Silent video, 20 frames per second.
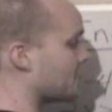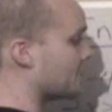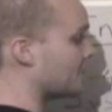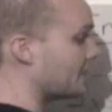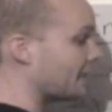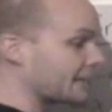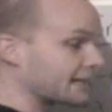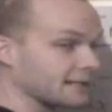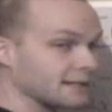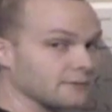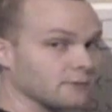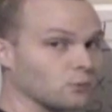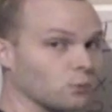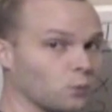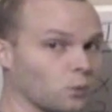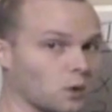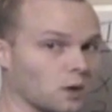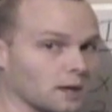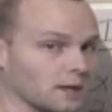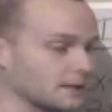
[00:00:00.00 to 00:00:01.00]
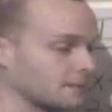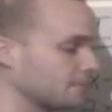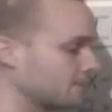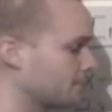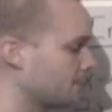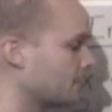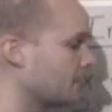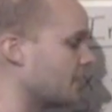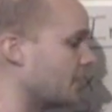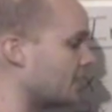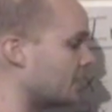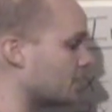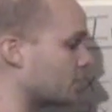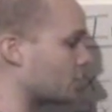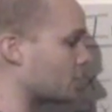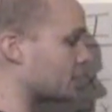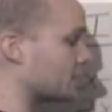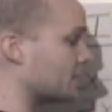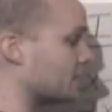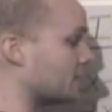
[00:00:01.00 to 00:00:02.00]
than negative one. And
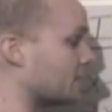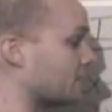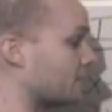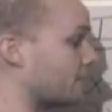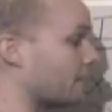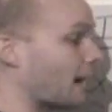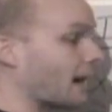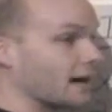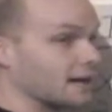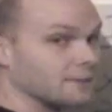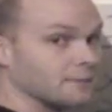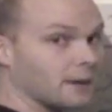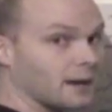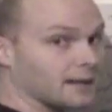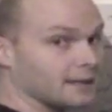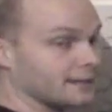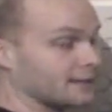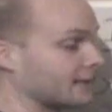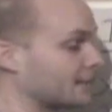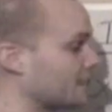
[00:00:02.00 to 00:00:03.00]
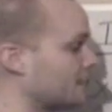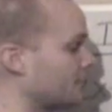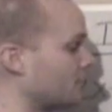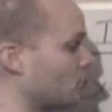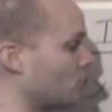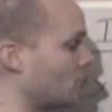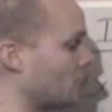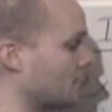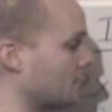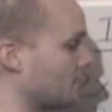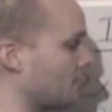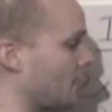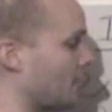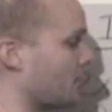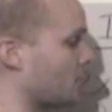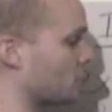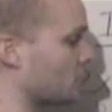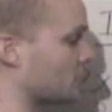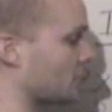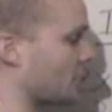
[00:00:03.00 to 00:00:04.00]
then we're going to divide by negative one by
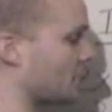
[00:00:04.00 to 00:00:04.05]
both